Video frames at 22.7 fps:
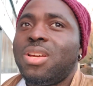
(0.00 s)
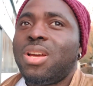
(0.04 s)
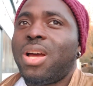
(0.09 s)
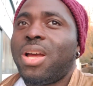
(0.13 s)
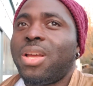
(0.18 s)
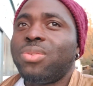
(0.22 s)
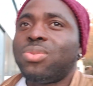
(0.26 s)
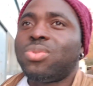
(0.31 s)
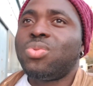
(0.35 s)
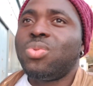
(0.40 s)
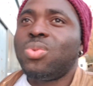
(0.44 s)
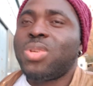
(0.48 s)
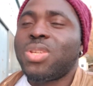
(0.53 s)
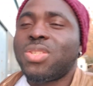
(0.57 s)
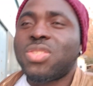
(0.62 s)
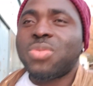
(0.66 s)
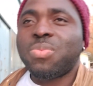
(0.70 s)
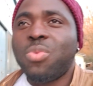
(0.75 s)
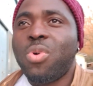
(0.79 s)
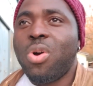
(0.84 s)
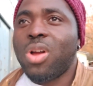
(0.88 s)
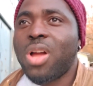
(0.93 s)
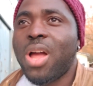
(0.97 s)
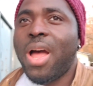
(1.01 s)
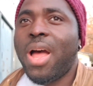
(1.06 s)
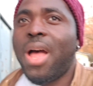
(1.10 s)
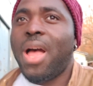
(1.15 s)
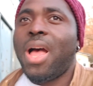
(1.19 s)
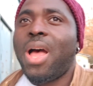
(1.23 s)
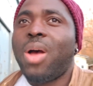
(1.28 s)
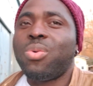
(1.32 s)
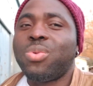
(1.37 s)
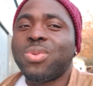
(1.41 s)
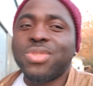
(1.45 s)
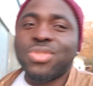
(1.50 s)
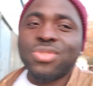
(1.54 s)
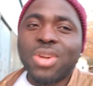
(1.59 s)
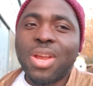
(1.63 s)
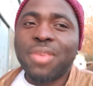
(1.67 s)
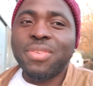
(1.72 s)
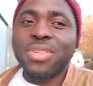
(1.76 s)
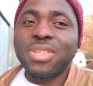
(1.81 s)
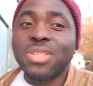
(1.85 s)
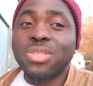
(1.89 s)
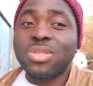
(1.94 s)
I took a small car. I was
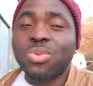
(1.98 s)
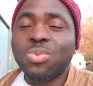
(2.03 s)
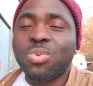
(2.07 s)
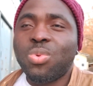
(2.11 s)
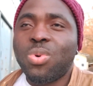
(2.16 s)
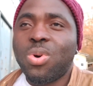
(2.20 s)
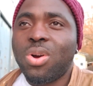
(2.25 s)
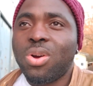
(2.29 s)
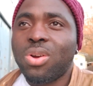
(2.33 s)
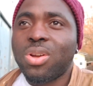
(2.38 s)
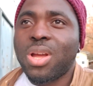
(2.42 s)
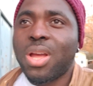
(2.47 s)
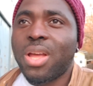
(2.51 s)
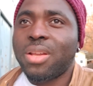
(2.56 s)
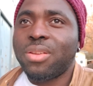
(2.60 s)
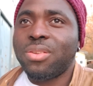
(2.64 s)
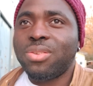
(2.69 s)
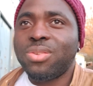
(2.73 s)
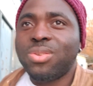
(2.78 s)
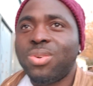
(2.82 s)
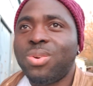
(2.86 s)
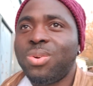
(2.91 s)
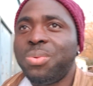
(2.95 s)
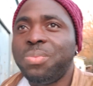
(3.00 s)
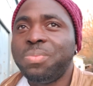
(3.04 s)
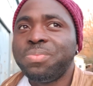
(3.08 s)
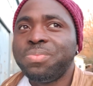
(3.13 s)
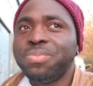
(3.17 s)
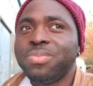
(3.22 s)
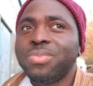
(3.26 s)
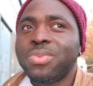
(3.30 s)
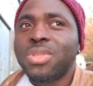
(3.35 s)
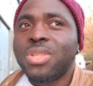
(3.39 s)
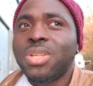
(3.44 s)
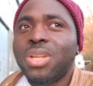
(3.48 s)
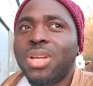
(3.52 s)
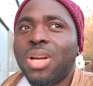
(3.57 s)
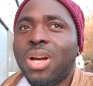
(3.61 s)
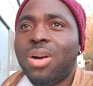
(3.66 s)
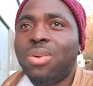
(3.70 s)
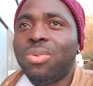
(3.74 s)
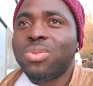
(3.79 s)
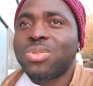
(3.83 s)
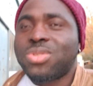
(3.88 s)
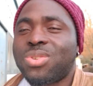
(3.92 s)
driving it to work, and you know,
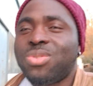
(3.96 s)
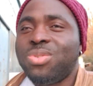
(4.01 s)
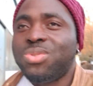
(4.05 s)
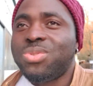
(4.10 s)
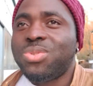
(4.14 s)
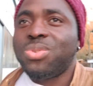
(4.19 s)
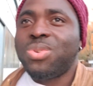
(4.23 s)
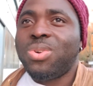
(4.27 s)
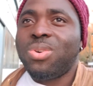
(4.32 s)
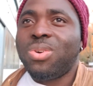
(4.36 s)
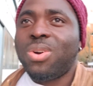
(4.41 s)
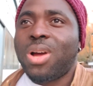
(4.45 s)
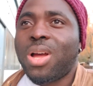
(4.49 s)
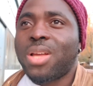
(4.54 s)
I was good to go.